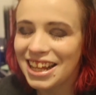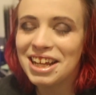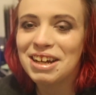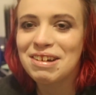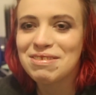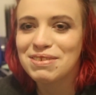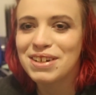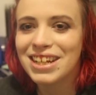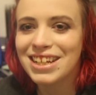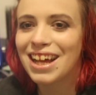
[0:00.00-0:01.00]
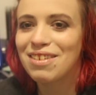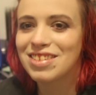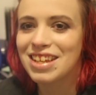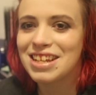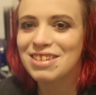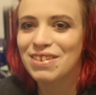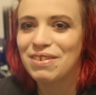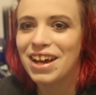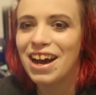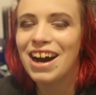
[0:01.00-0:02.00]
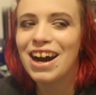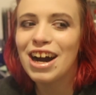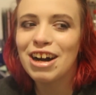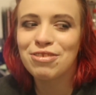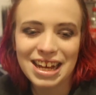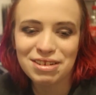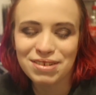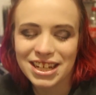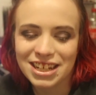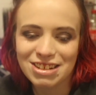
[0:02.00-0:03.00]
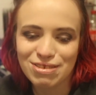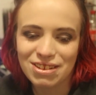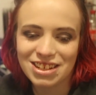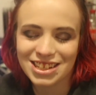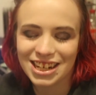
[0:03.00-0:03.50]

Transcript: Hello, everyone. That was an intro and a half. How do I intro this